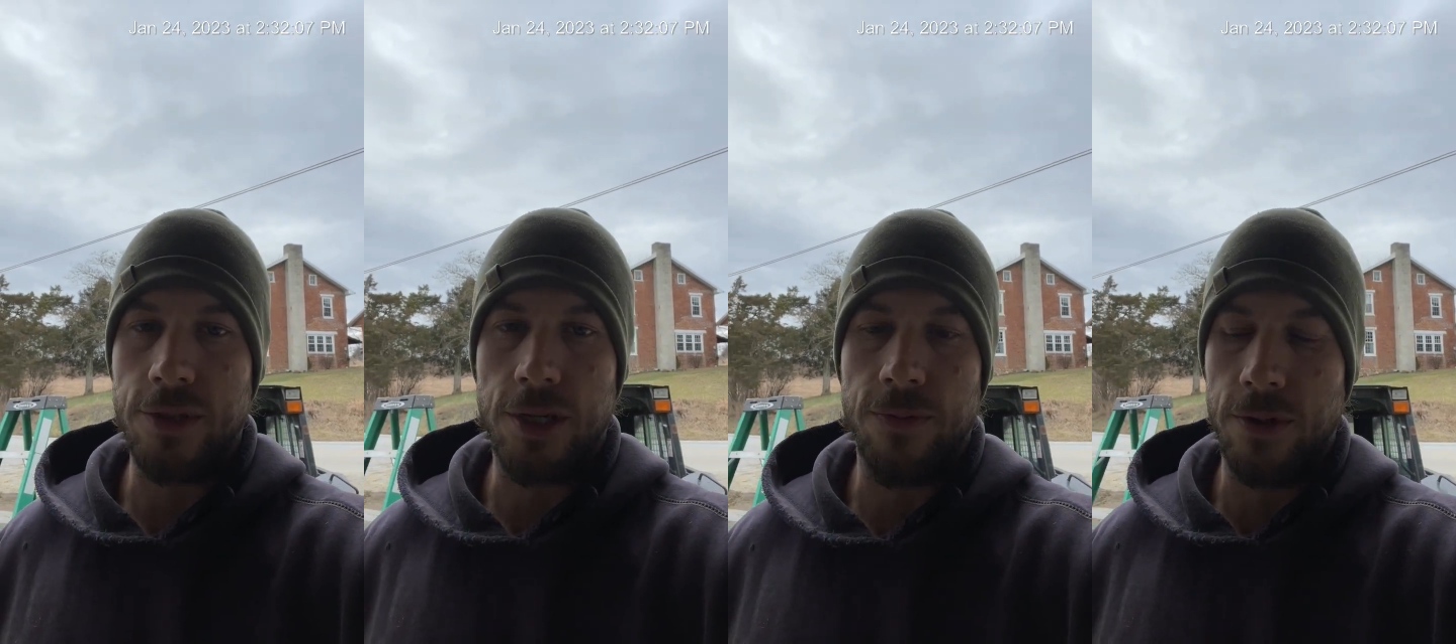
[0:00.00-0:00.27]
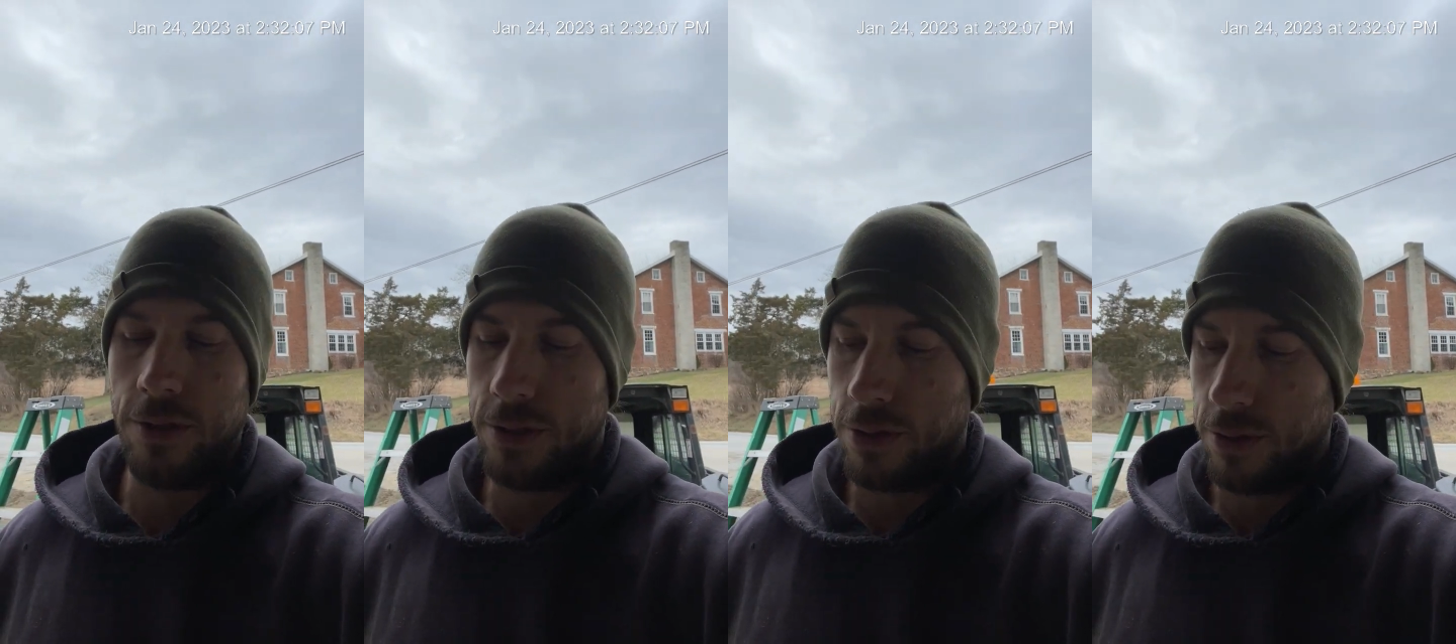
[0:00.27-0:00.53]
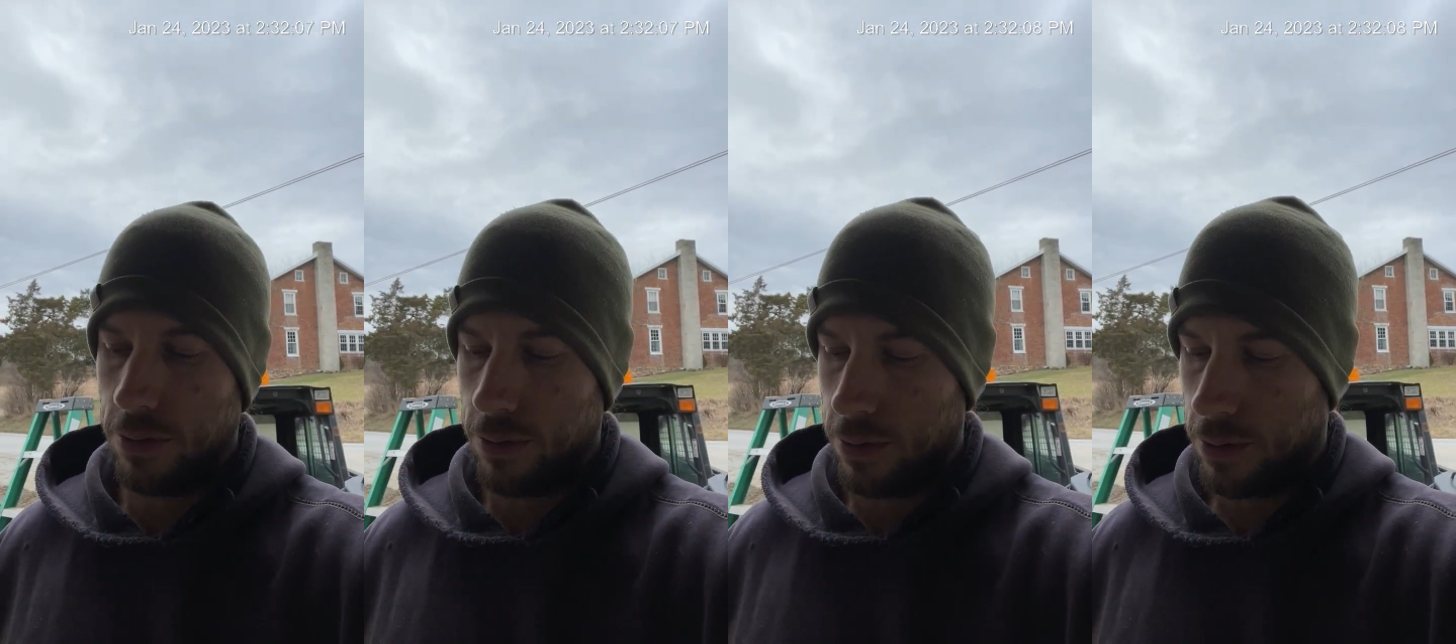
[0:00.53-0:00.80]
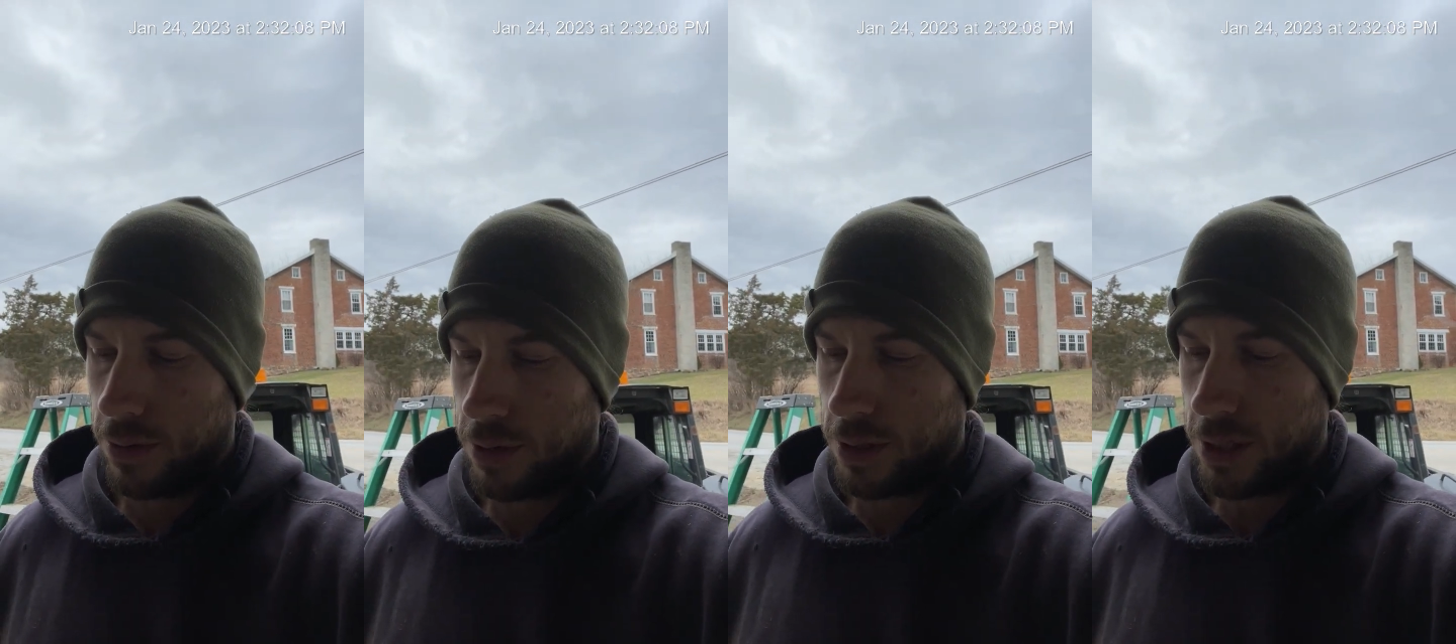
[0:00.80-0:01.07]
I want it to
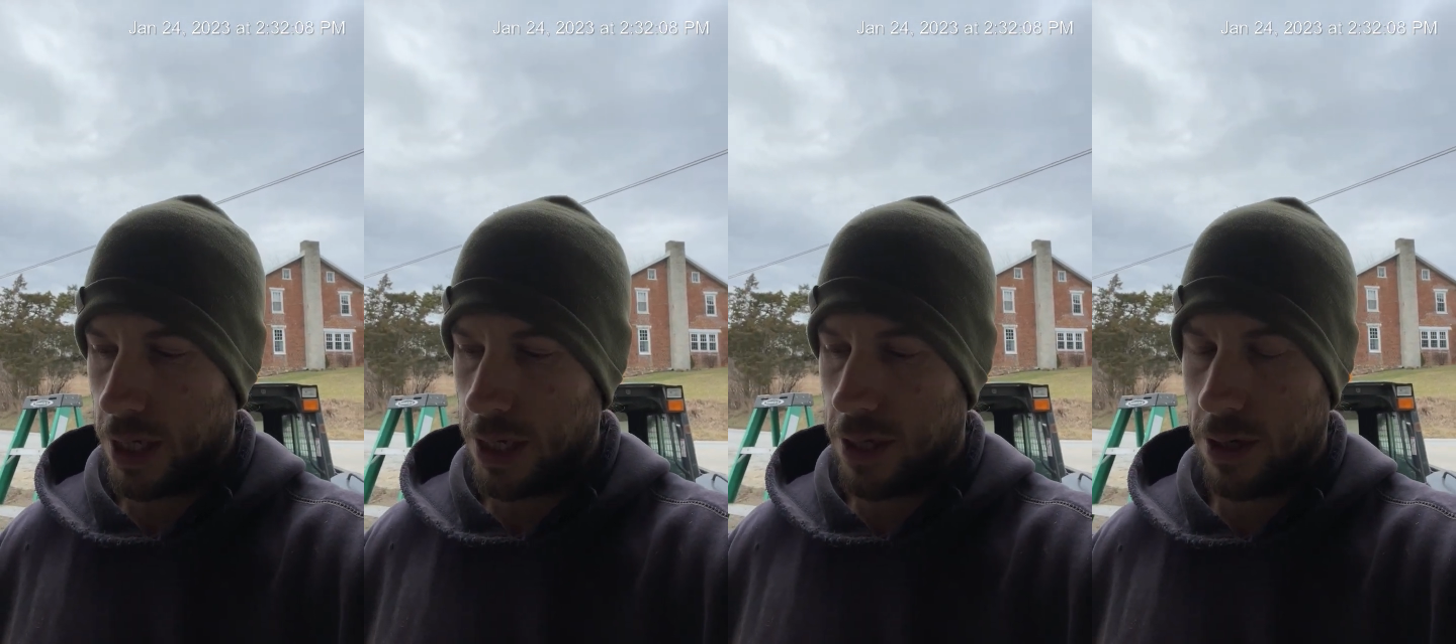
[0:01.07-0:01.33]
stay